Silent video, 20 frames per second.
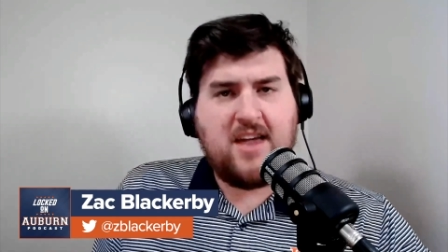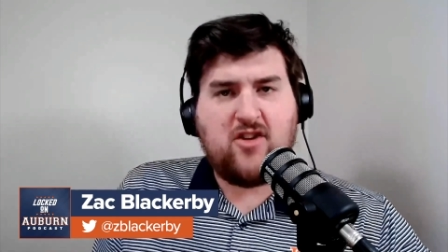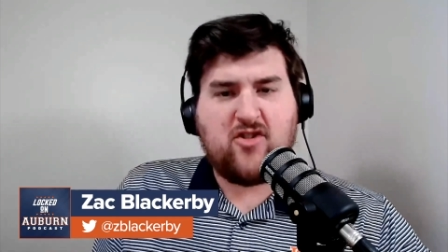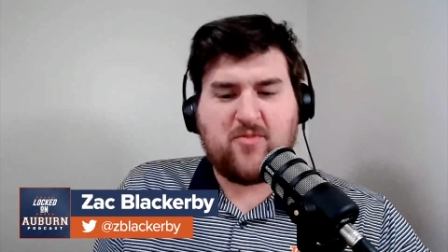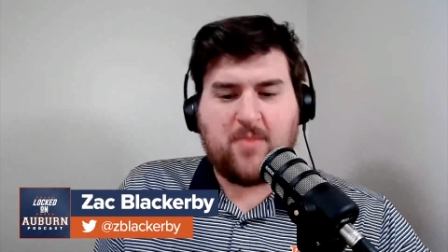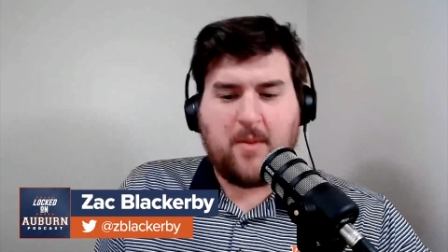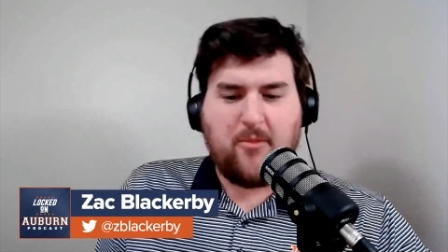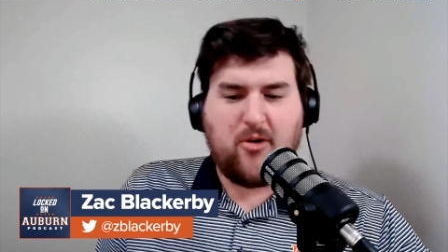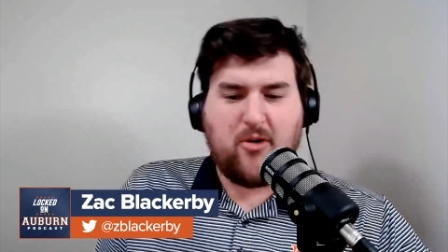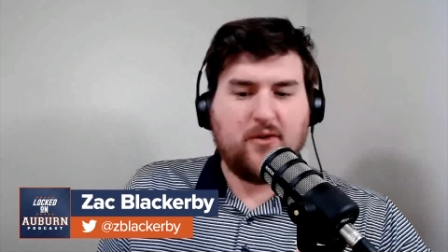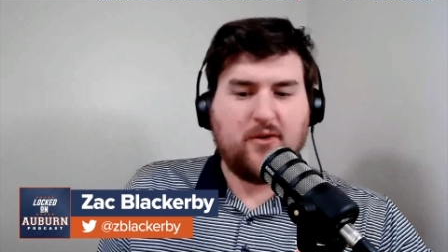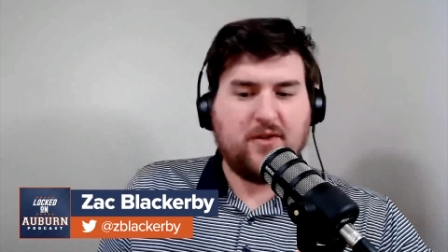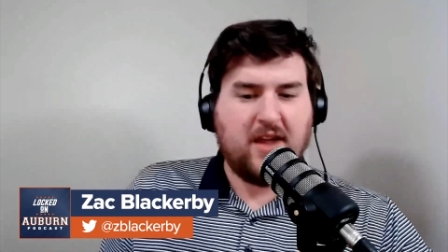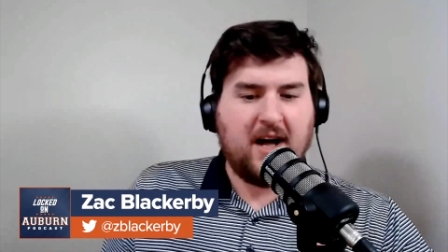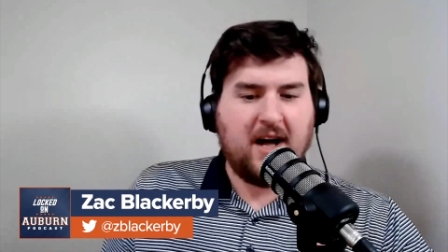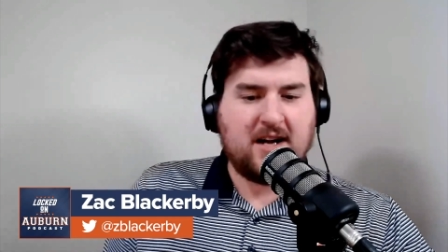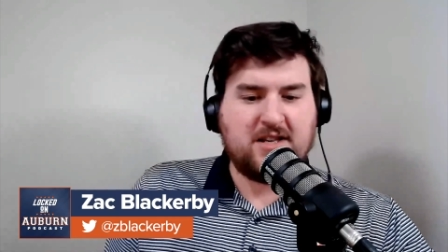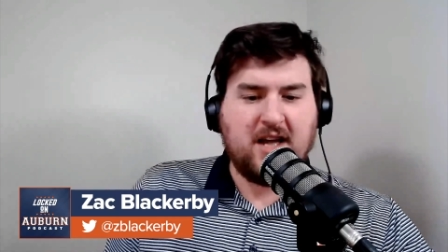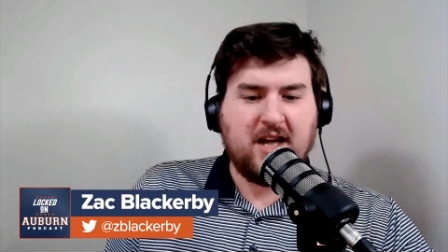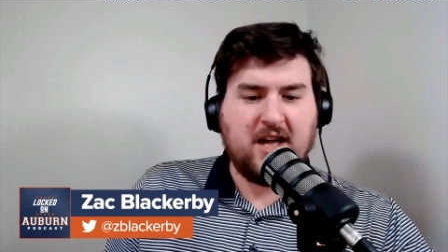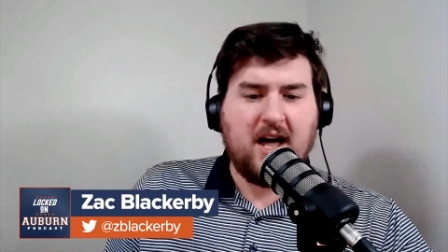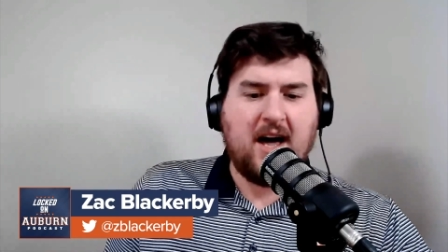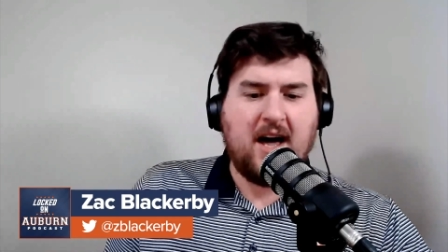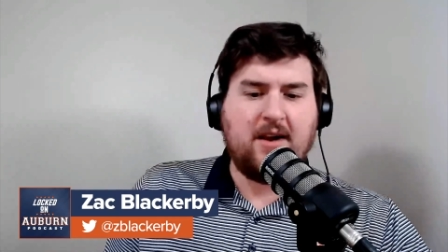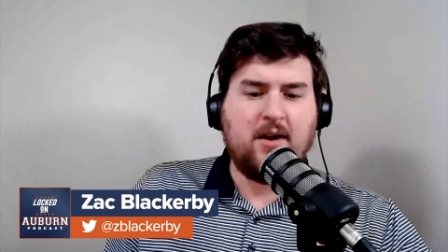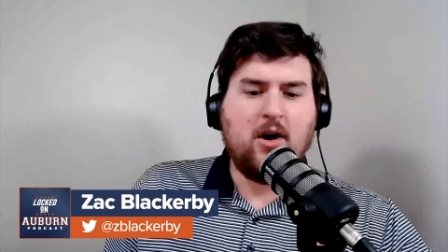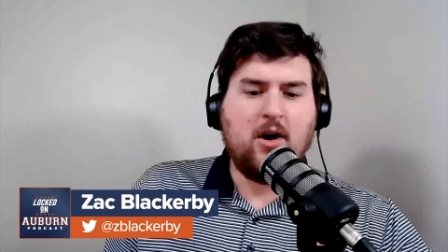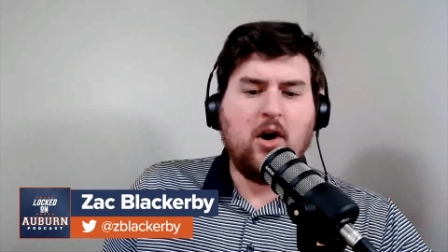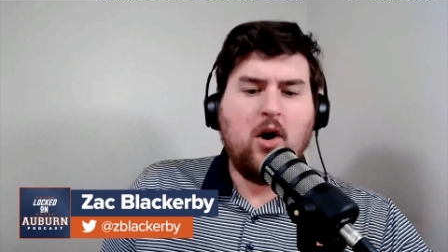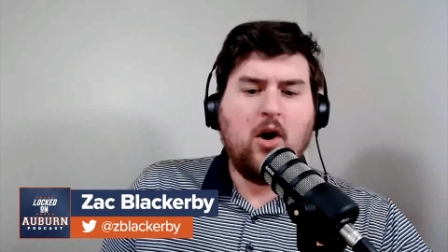Use promo code Locked
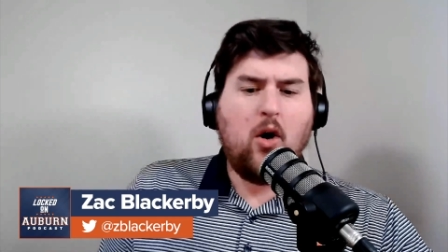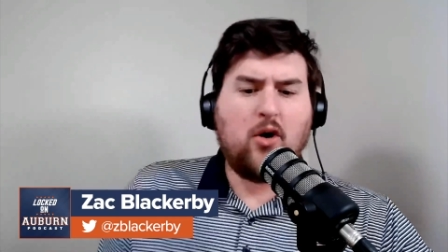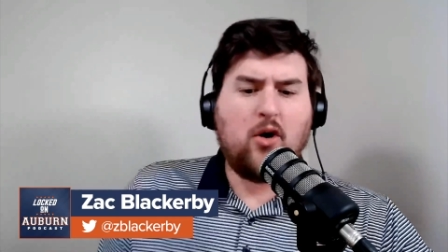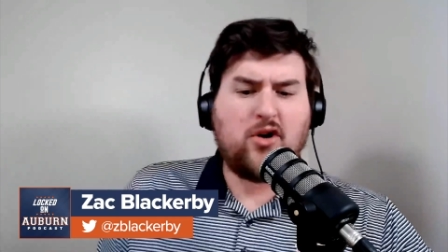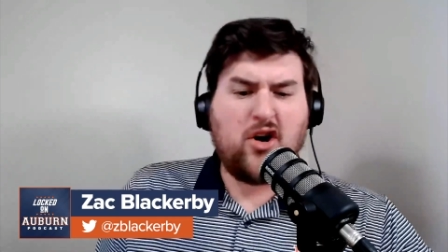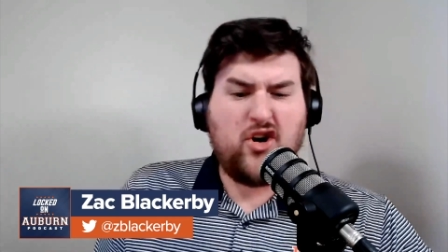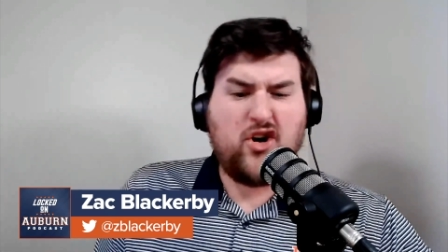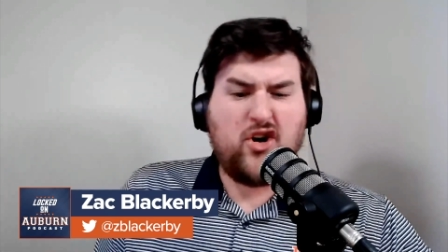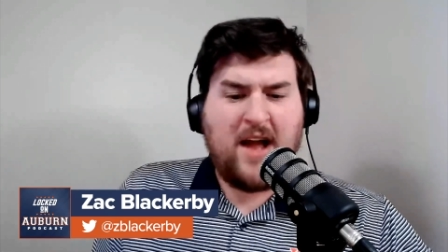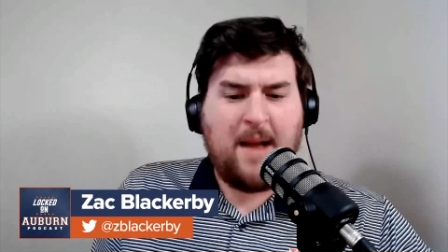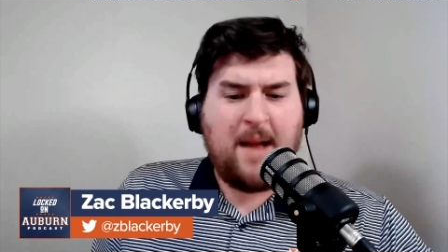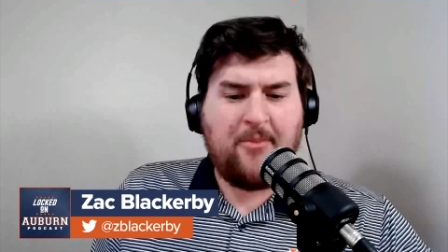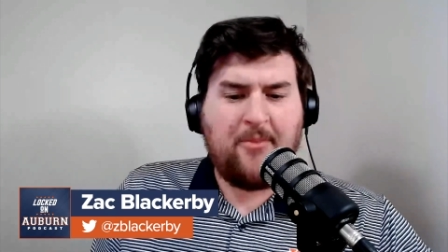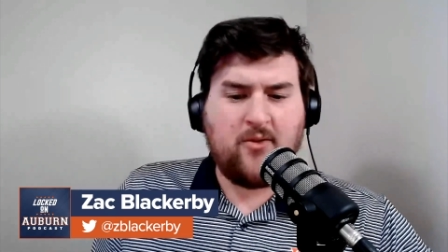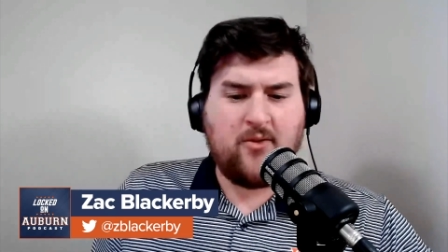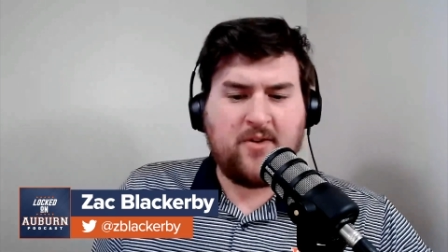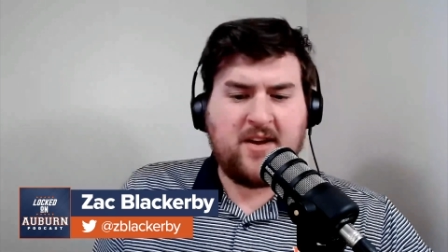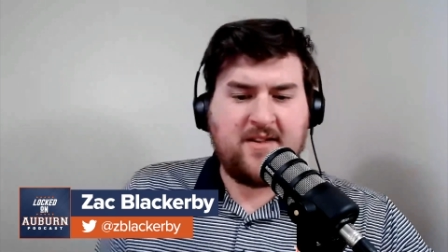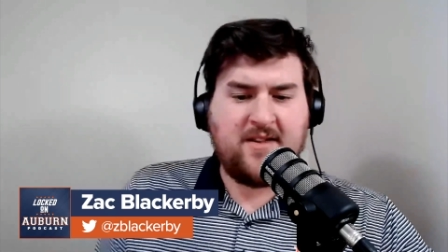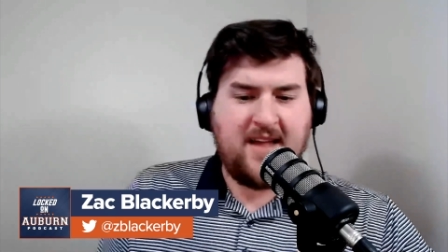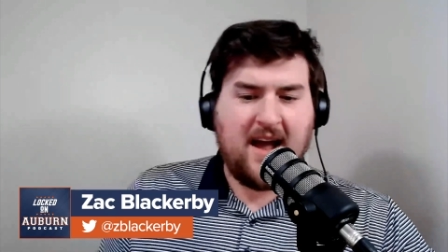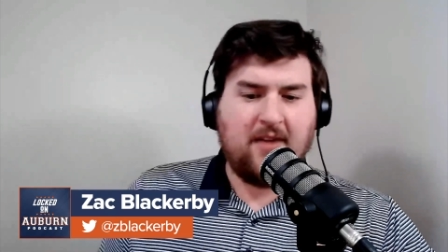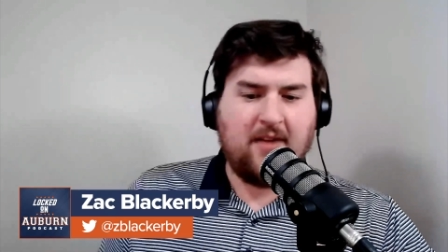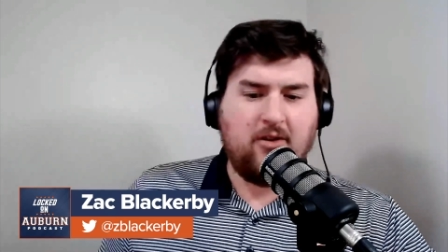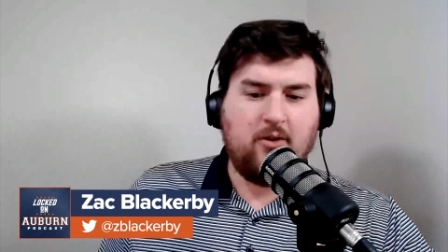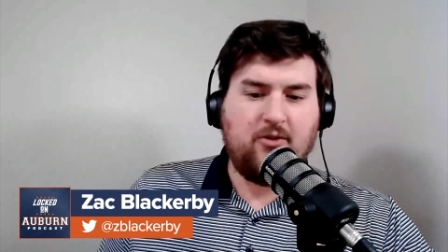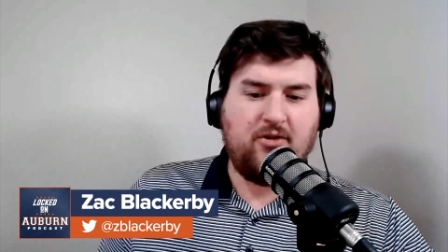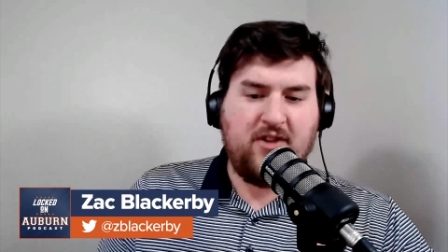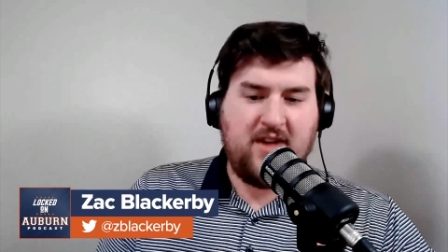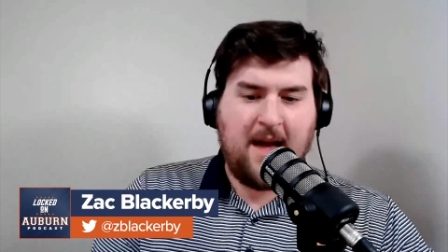On or go to your app store to
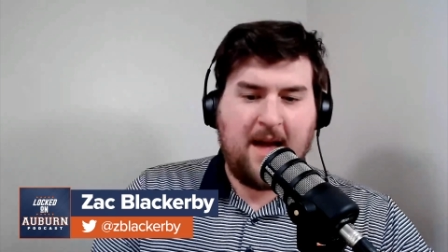download the